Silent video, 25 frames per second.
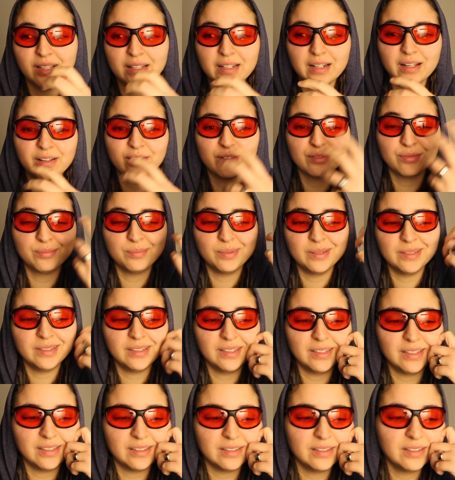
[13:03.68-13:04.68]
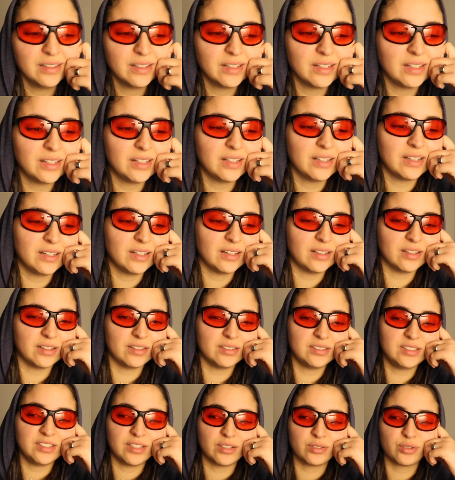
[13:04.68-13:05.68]
that I've been in,
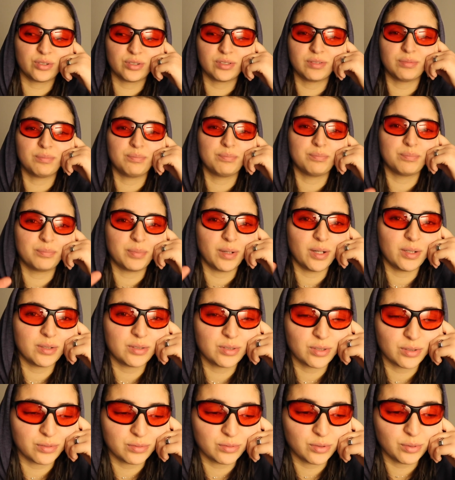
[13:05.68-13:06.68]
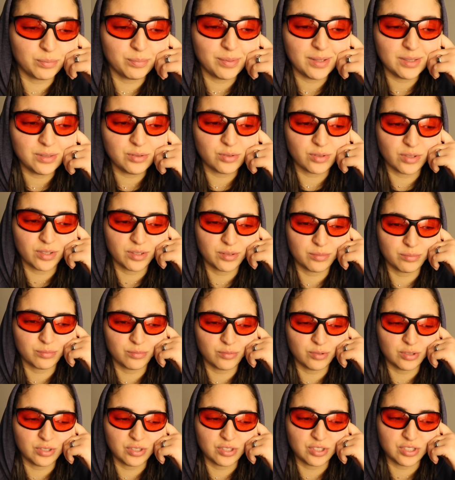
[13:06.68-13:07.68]
the other part of the pendulum,
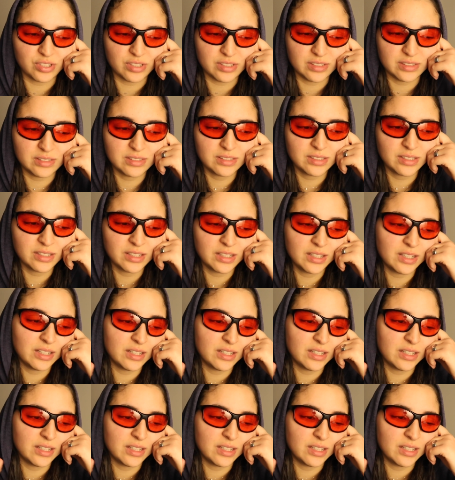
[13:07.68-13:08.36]
which is